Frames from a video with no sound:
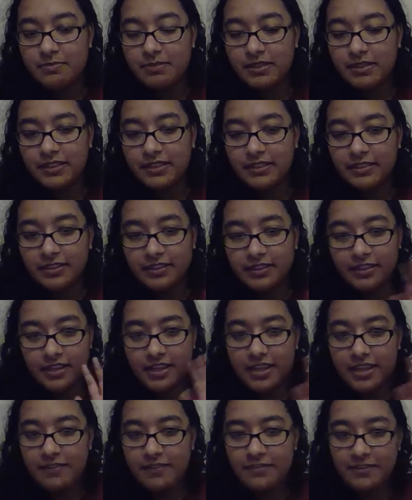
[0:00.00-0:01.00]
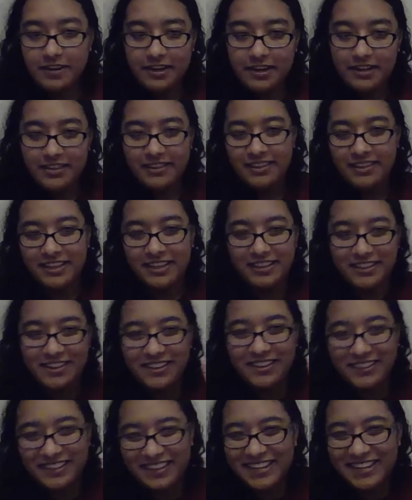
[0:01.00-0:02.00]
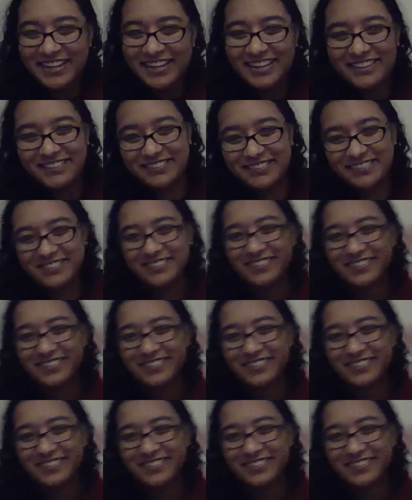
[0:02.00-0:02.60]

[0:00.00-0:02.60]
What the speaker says: but if not, then like y'all can head out.